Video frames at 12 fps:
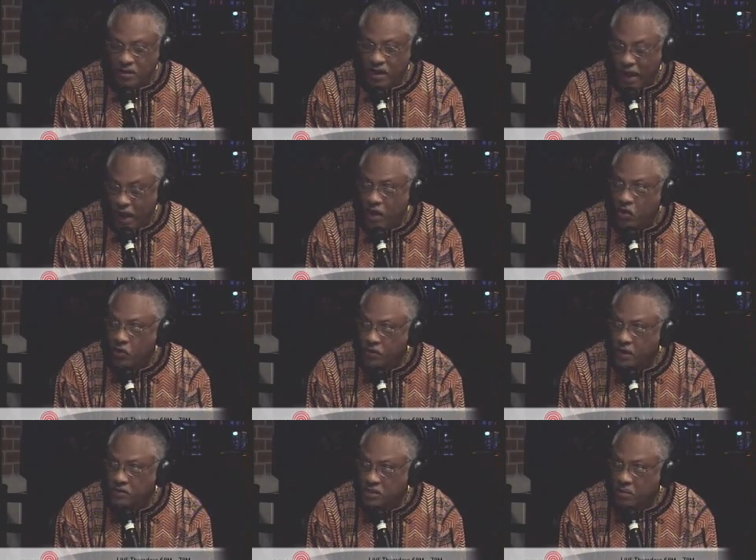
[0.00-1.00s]
the anger
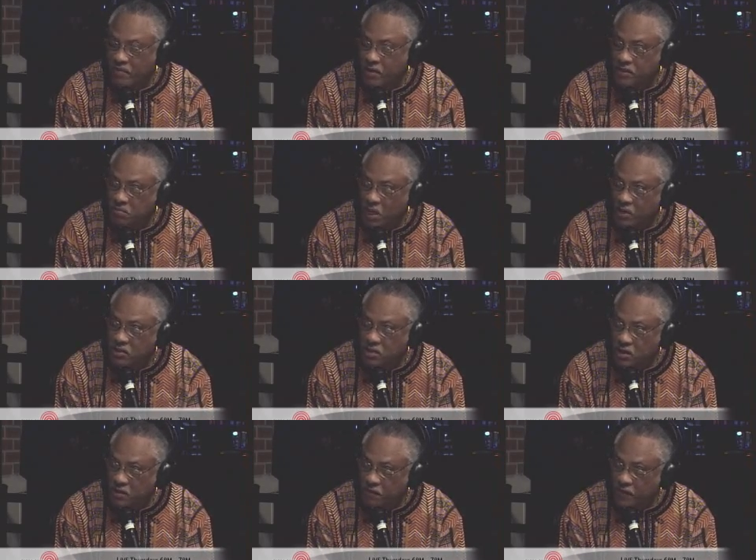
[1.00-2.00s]
that some of us may
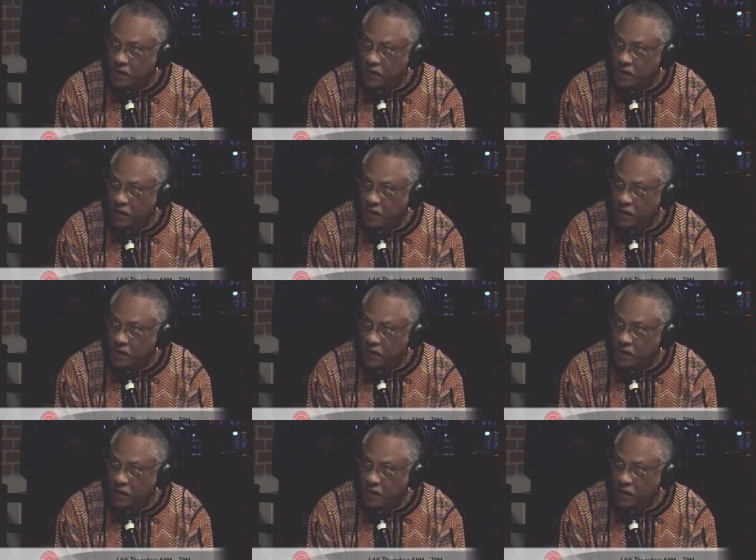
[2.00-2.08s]
still